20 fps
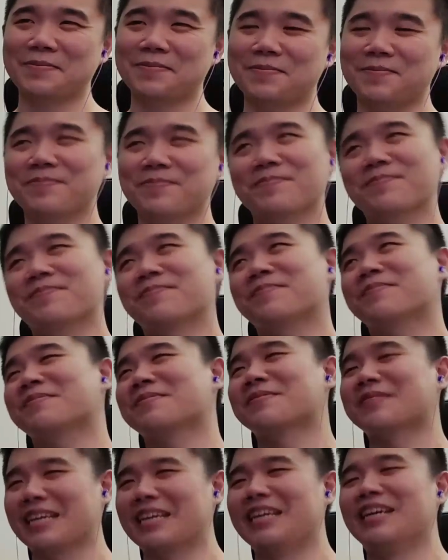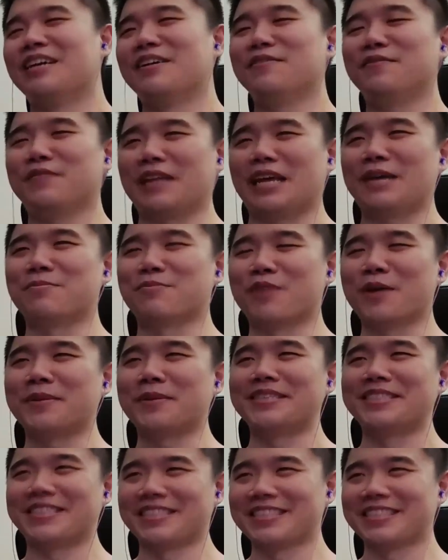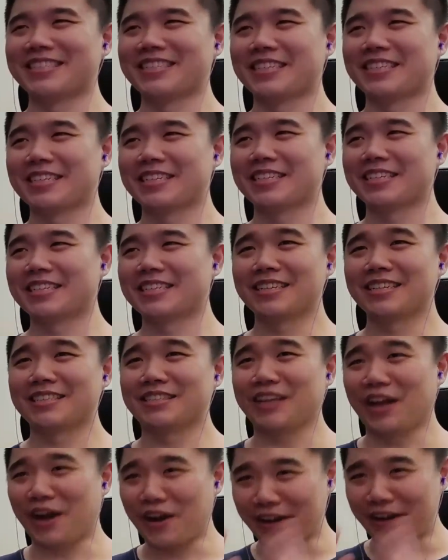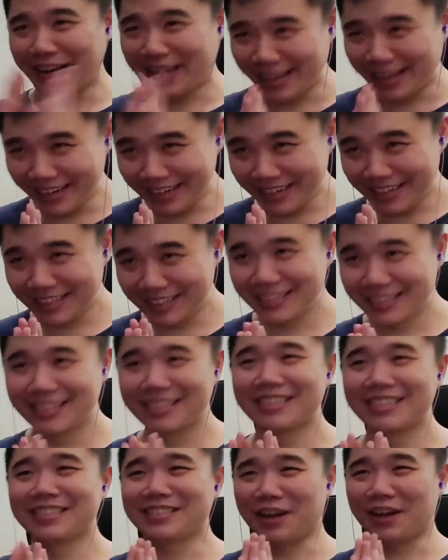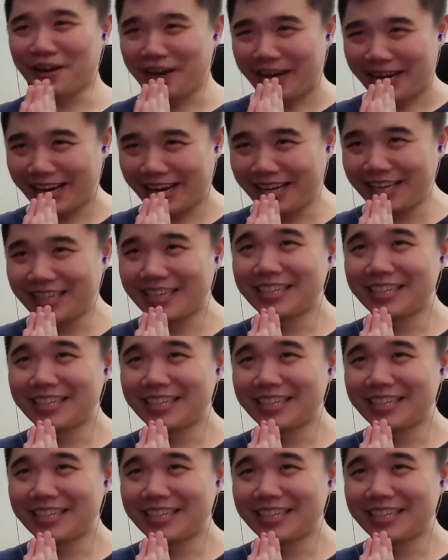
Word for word: used in the dance. Flame ribbons? Go on, Shoel. Sorry! Sorry!